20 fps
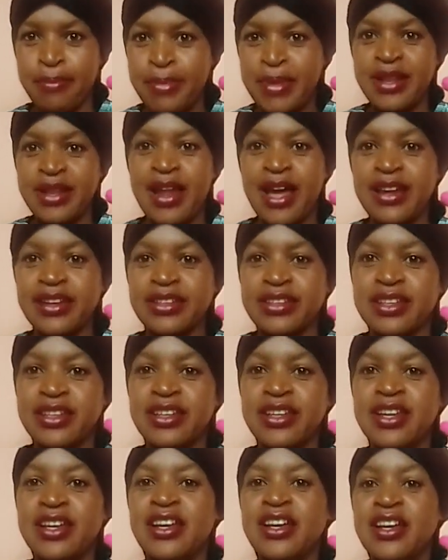I mean, like
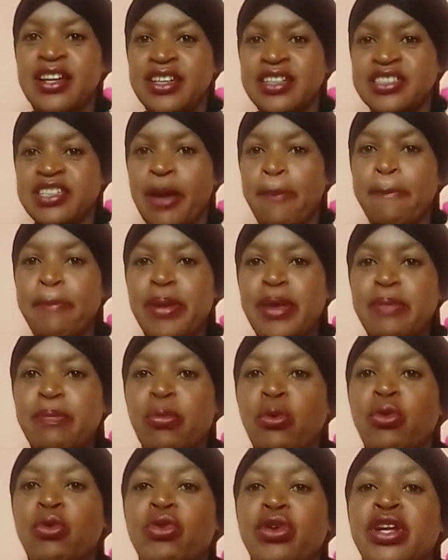some
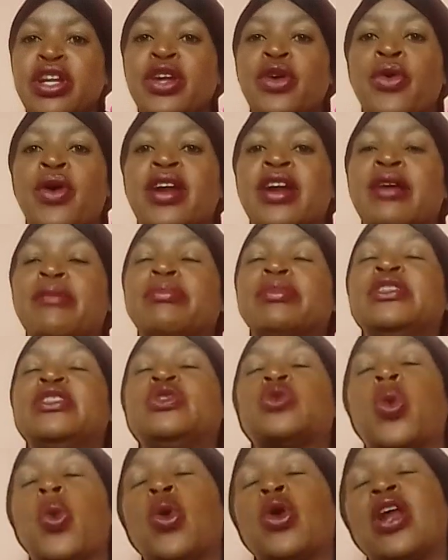people really want to be
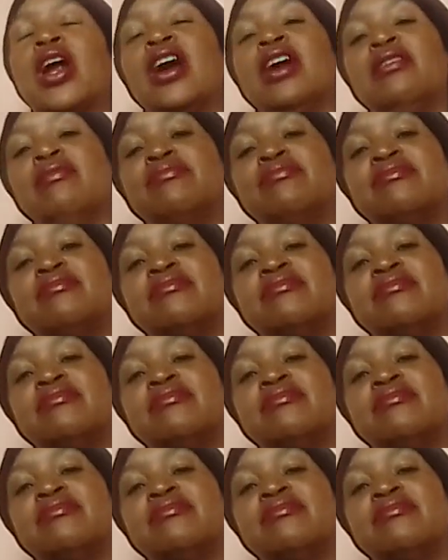taller,